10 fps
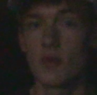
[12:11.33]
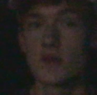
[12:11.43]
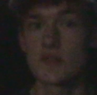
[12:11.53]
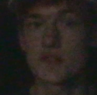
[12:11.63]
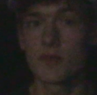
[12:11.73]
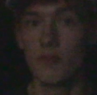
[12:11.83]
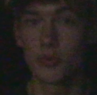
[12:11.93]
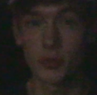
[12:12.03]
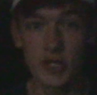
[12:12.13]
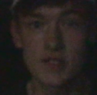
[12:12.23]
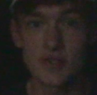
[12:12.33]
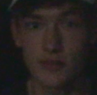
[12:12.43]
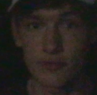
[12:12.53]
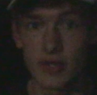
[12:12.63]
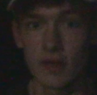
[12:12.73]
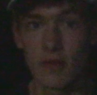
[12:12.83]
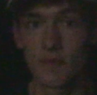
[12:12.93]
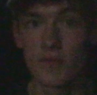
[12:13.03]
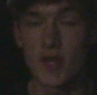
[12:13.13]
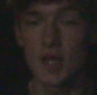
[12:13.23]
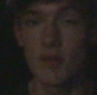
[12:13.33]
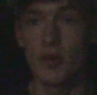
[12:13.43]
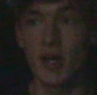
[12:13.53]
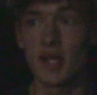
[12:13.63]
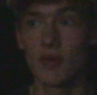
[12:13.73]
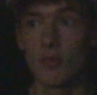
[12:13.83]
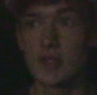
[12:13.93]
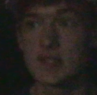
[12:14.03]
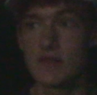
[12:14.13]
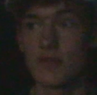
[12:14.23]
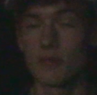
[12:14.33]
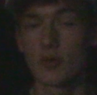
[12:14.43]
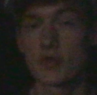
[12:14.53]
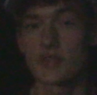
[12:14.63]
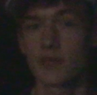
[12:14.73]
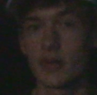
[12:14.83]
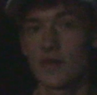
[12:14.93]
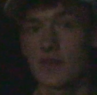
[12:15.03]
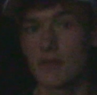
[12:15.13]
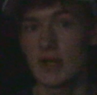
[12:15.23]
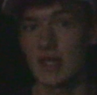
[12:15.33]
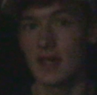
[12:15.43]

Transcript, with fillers: was pretty surreal. But what's even more surreal to me